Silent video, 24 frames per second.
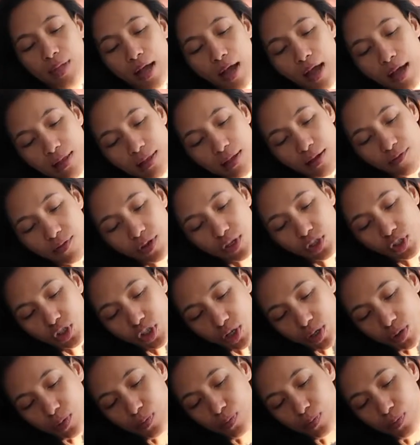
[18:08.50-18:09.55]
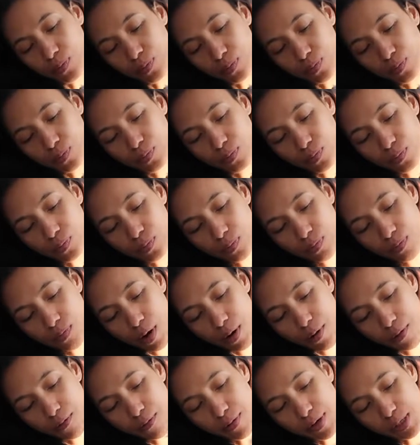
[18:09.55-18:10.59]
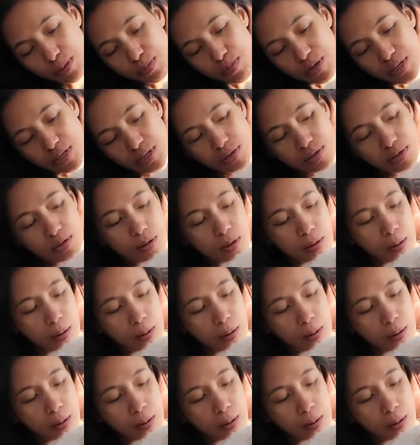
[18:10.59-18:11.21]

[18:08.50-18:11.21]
I love you too. Merry Christmas.